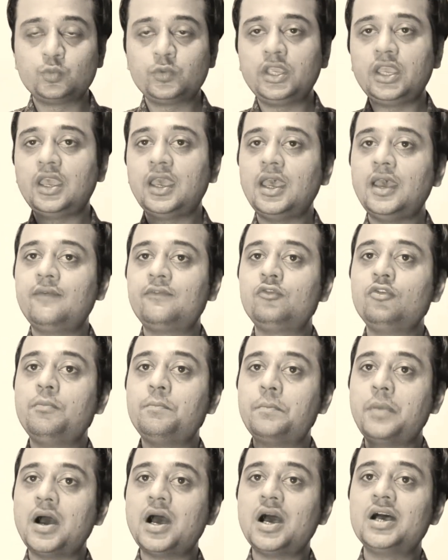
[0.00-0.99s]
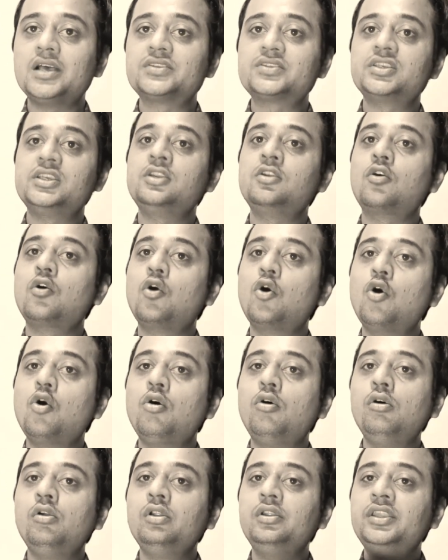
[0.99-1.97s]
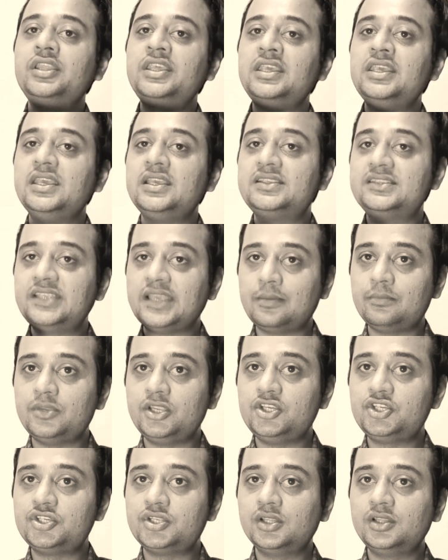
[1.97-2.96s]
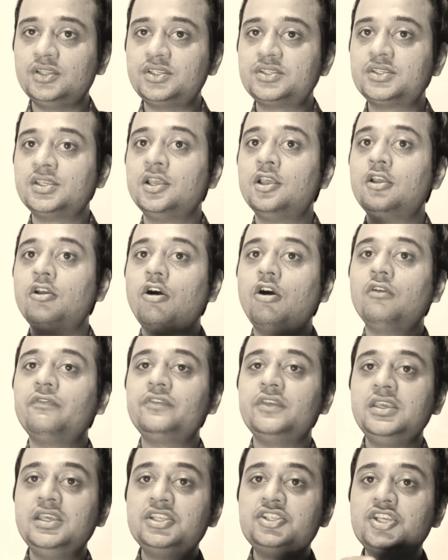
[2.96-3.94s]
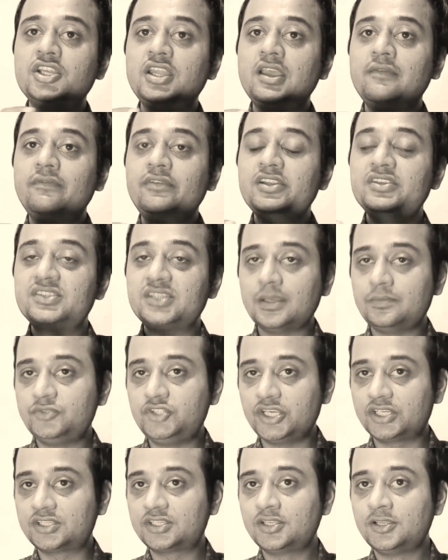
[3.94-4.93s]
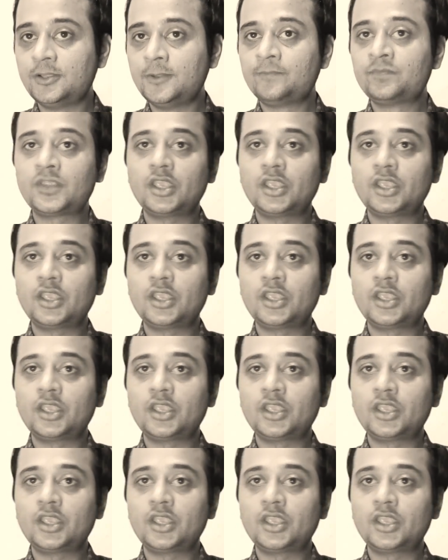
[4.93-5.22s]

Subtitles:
we have to pass in all the examinations of each and every subject.